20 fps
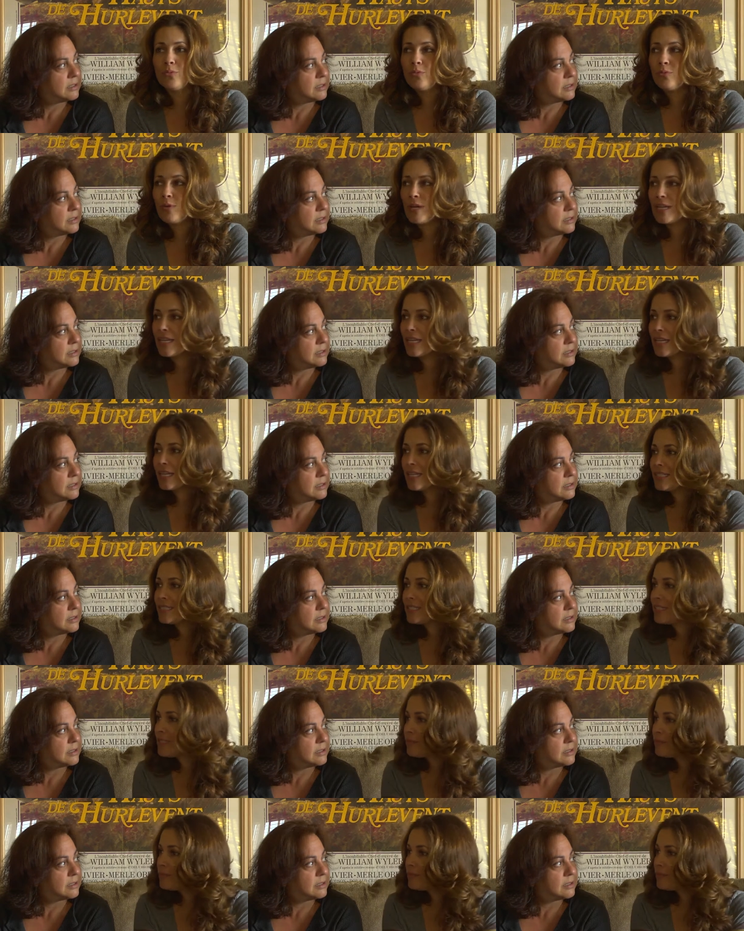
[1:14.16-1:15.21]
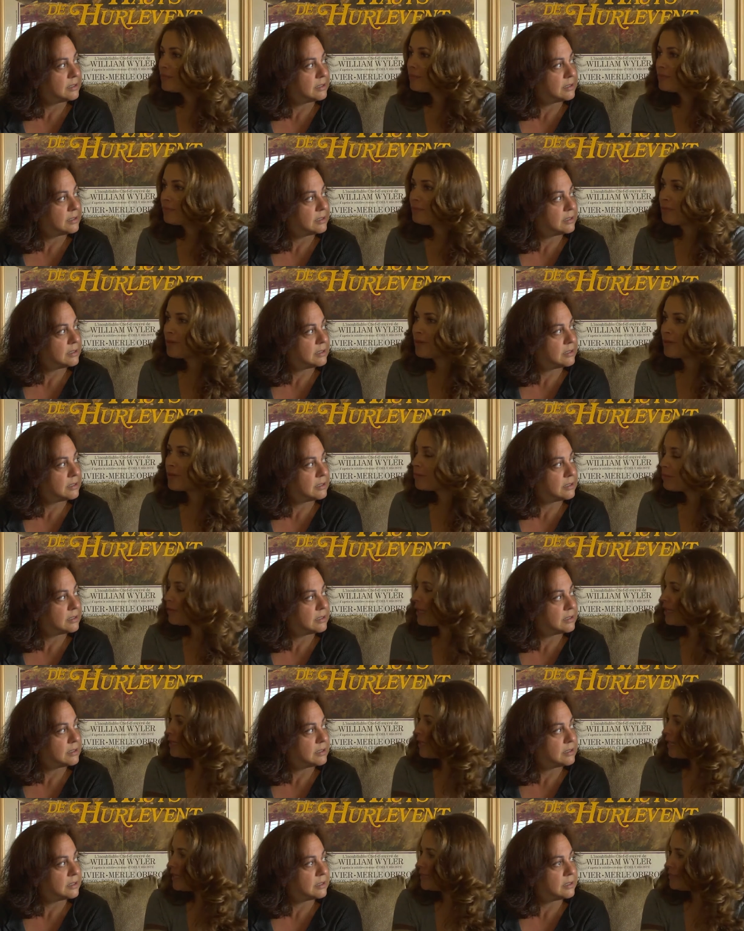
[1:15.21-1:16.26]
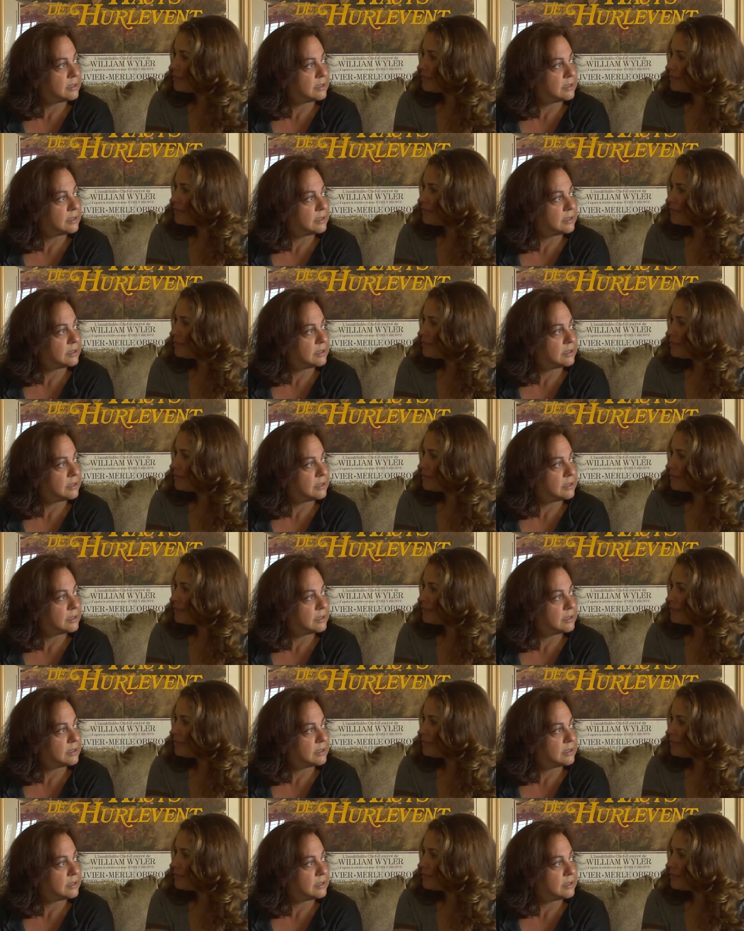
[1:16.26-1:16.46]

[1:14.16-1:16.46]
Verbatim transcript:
Speaker 1: Why can't I tell them part of the plot line?